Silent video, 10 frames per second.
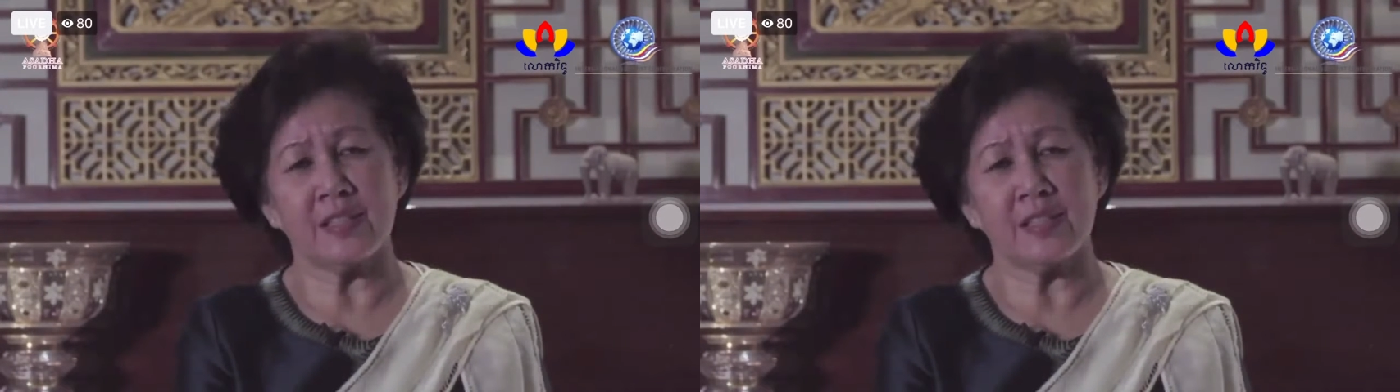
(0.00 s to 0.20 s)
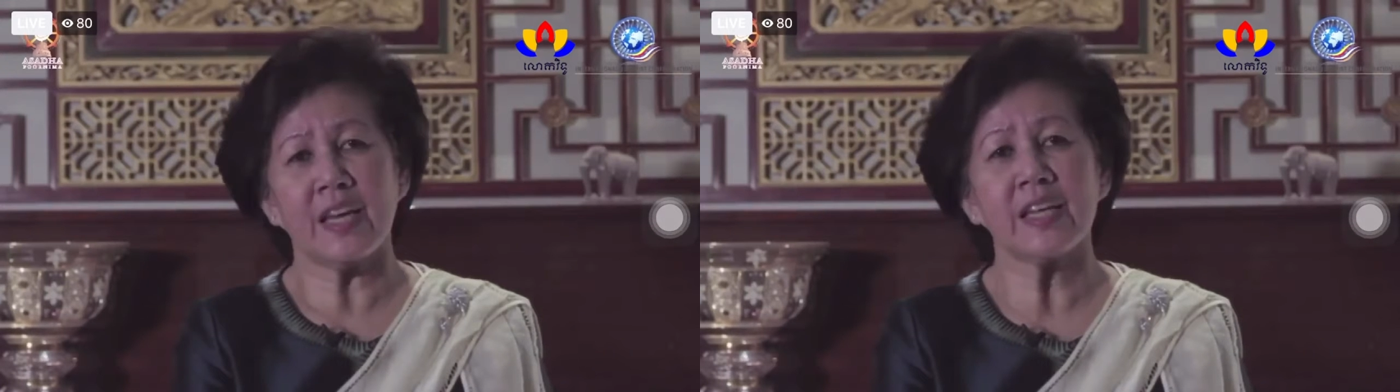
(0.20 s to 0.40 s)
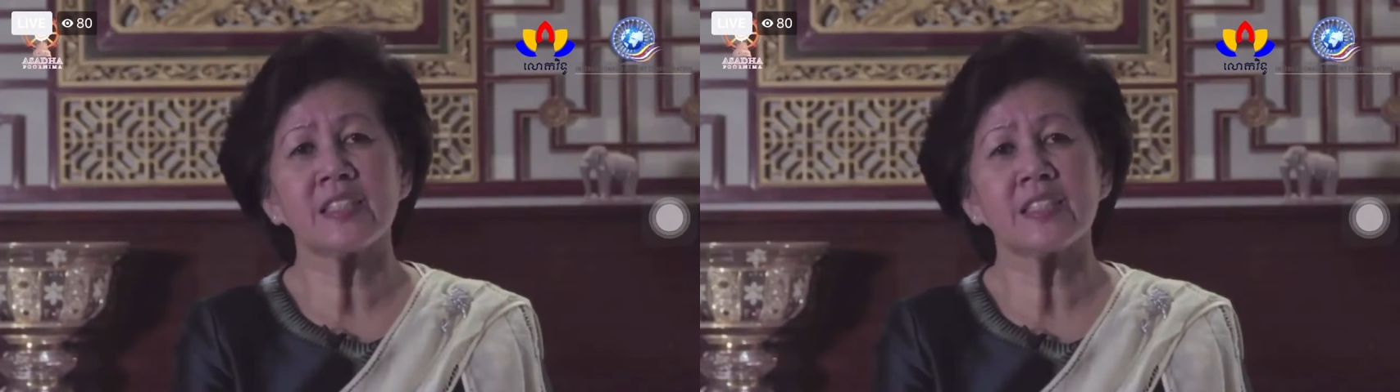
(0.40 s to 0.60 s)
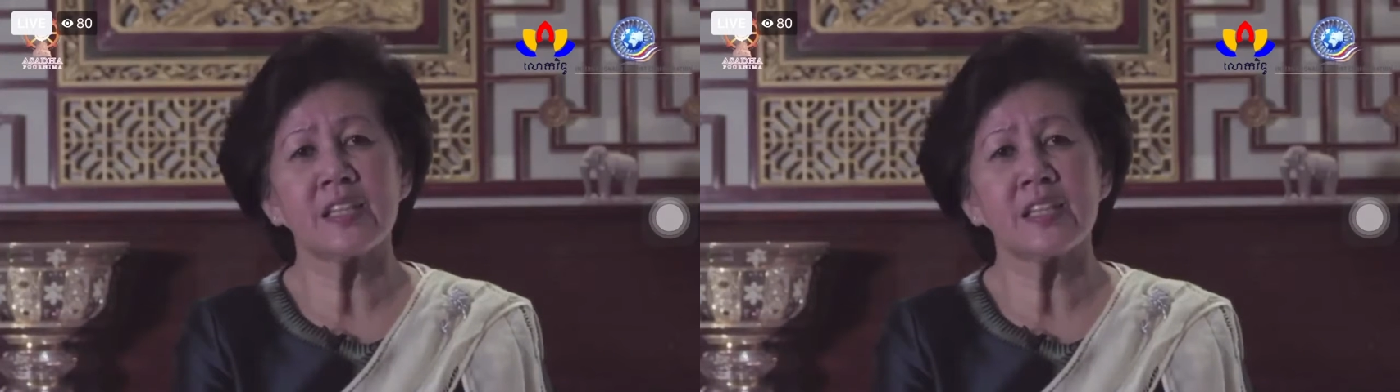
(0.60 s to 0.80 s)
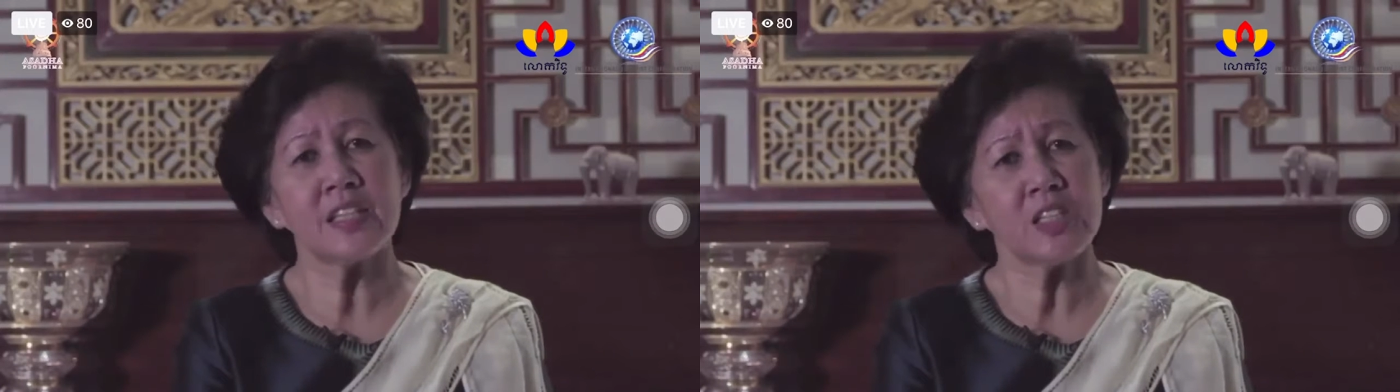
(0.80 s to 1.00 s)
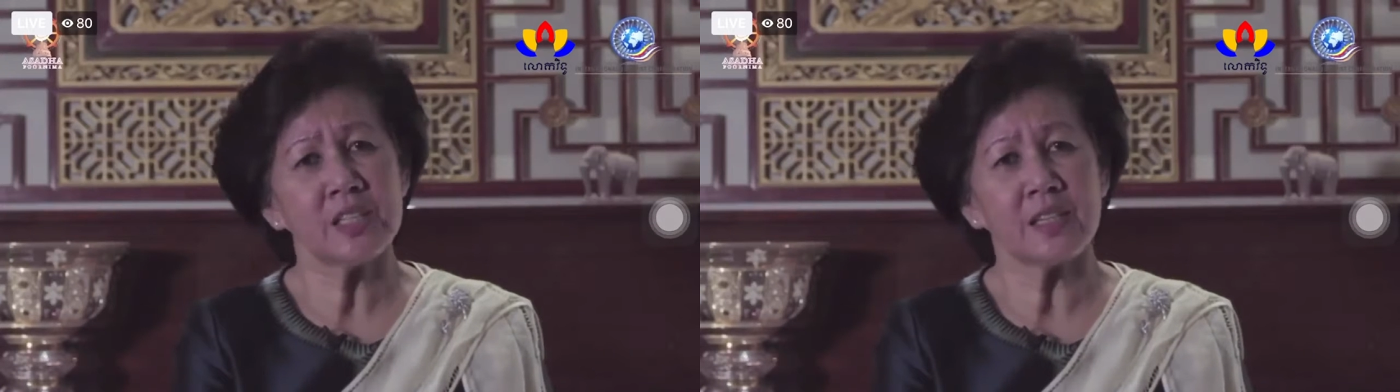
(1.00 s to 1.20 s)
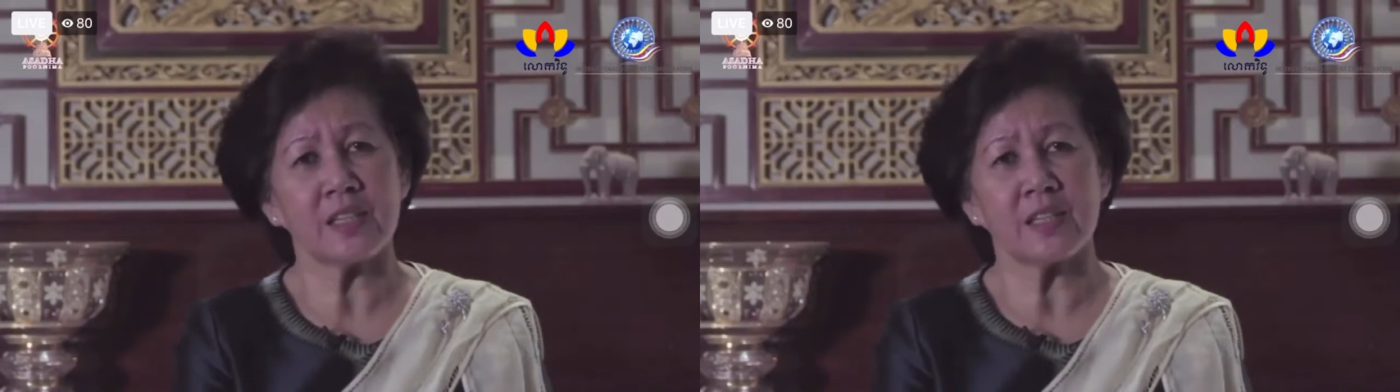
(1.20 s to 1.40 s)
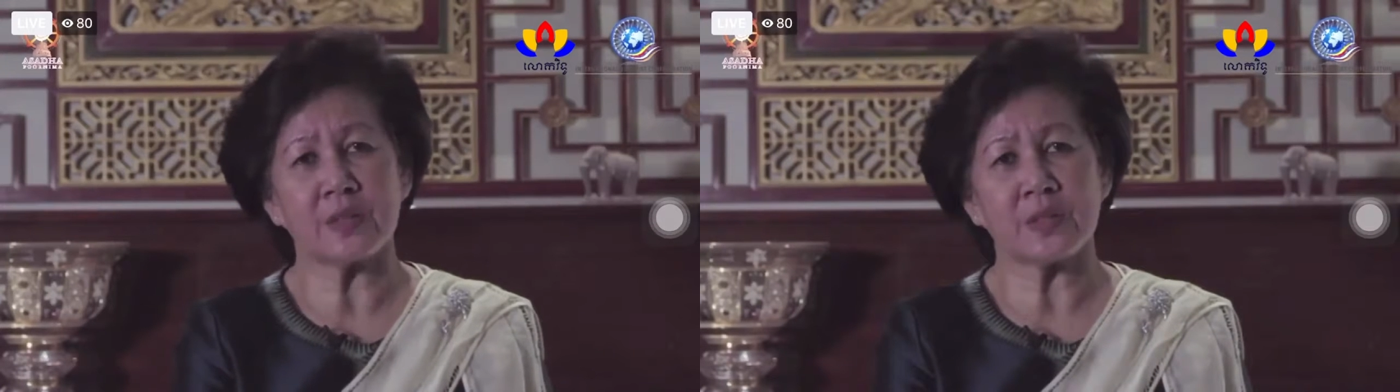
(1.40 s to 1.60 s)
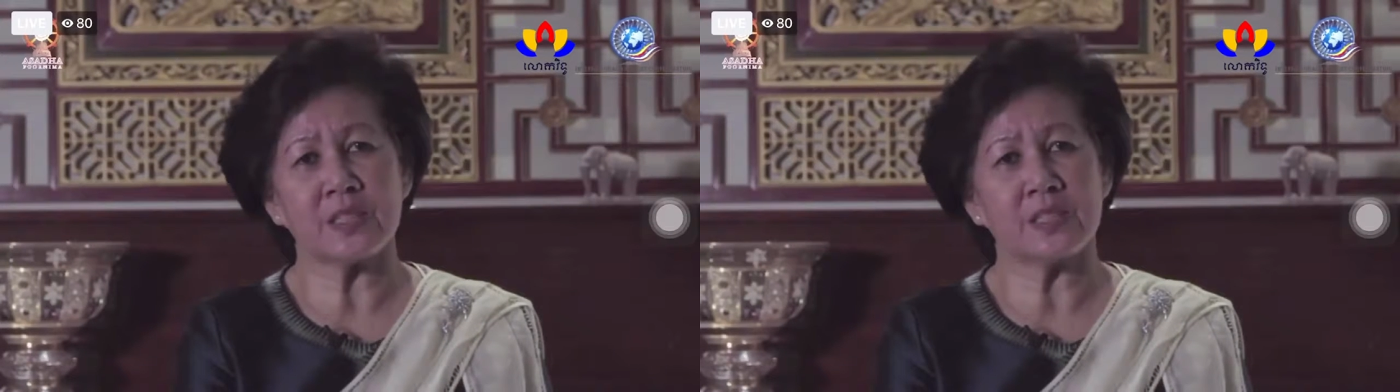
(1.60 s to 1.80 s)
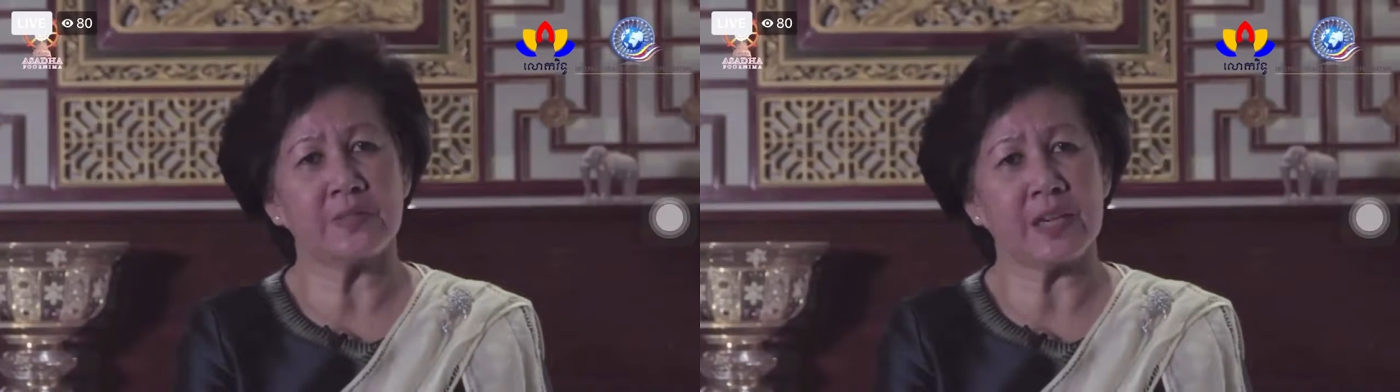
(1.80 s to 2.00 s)
and urgently on this
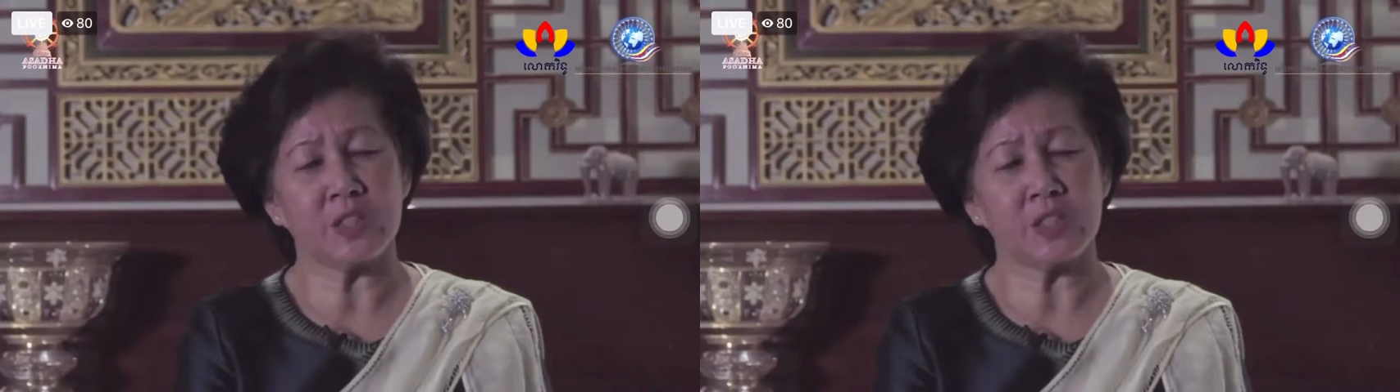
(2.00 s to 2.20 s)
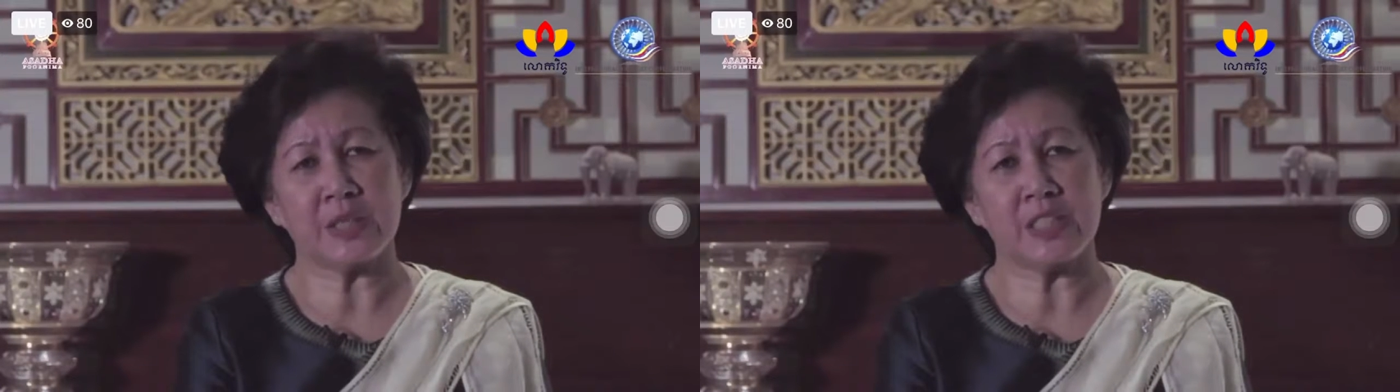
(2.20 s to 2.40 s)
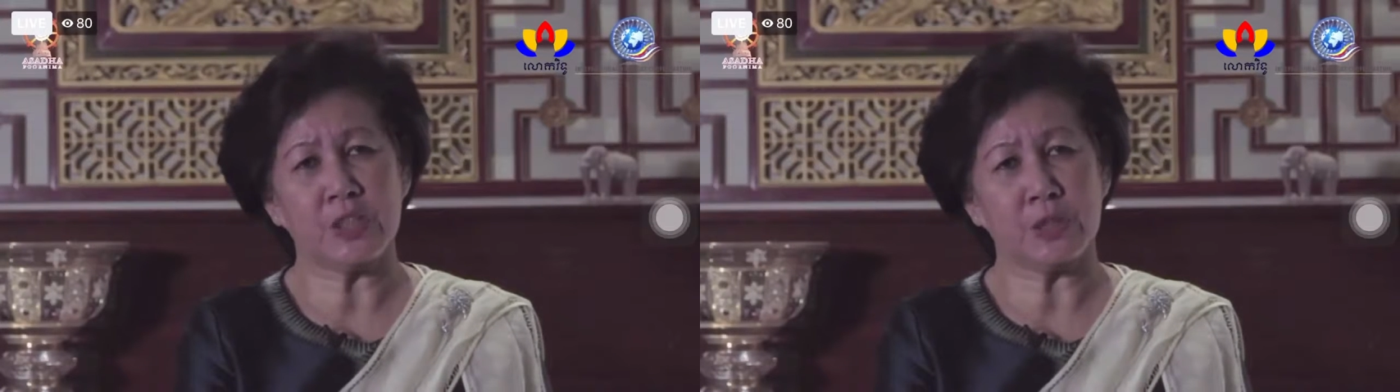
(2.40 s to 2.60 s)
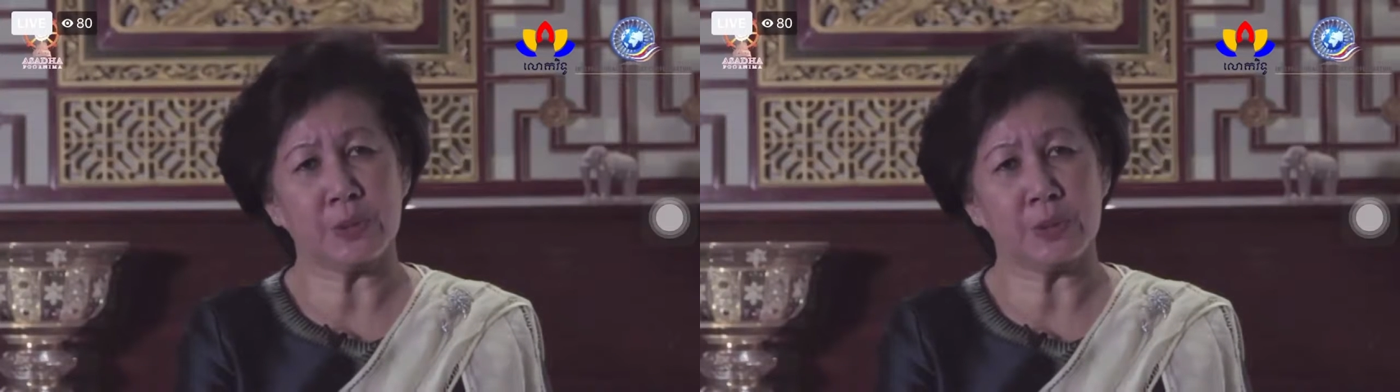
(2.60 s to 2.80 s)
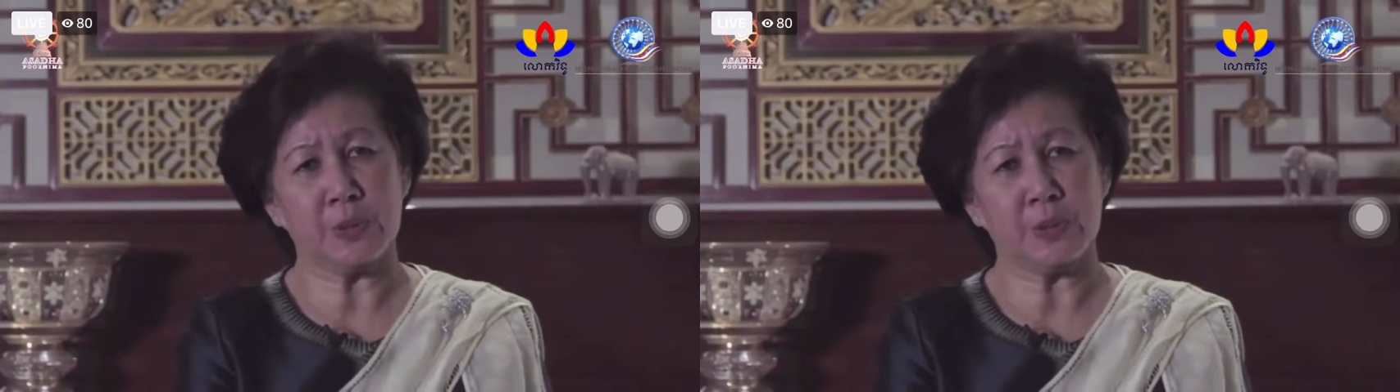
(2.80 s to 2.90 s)
vital issue.